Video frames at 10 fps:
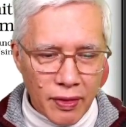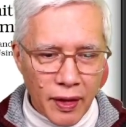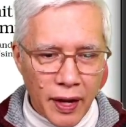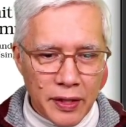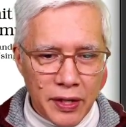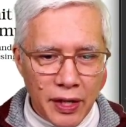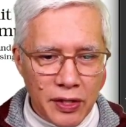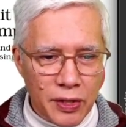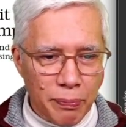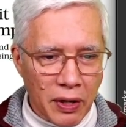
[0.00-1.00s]
And take a
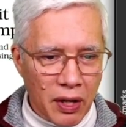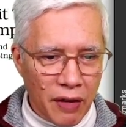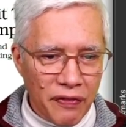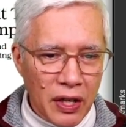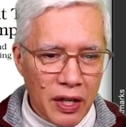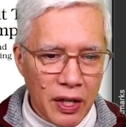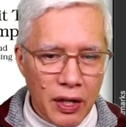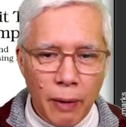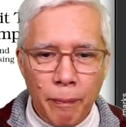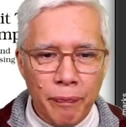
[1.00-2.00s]
sip of coffee.
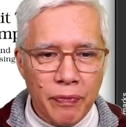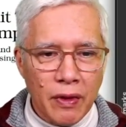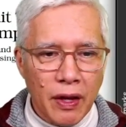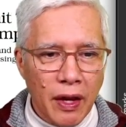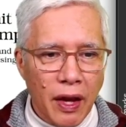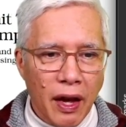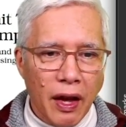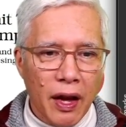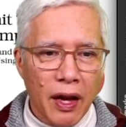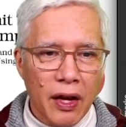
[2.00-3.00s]

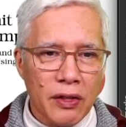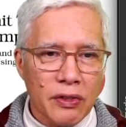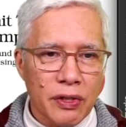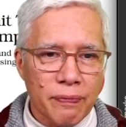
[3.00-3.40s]
And